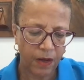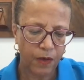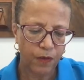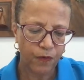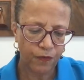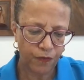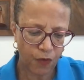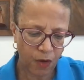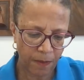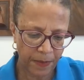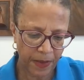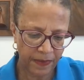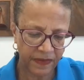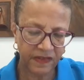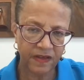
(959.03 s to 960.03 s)
4
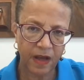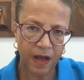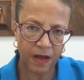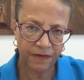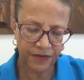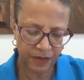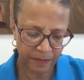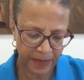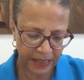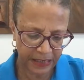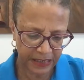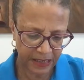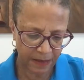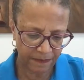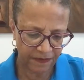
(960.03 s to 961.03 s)
months after my
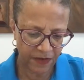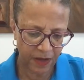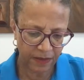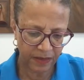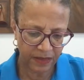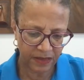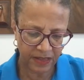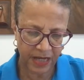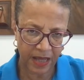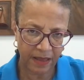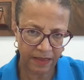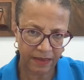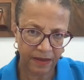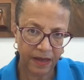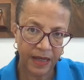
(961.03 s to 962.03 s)
stepfather's
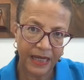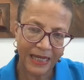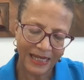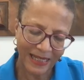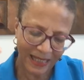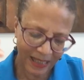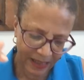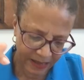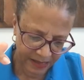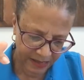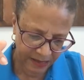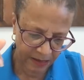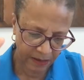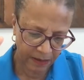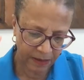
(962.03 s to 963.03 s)
death, his
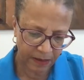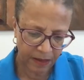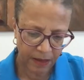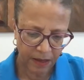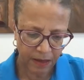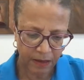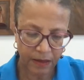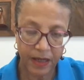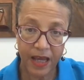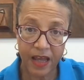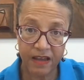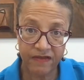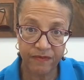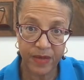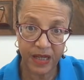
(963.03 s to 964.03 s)
son
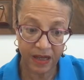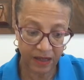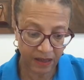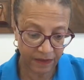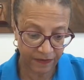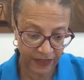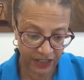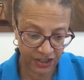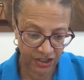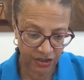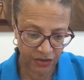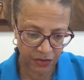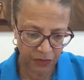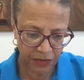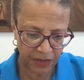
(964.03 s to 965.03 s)
gave me an
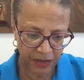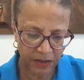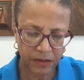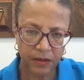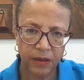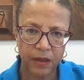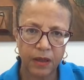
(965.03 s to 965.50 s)
eviction notice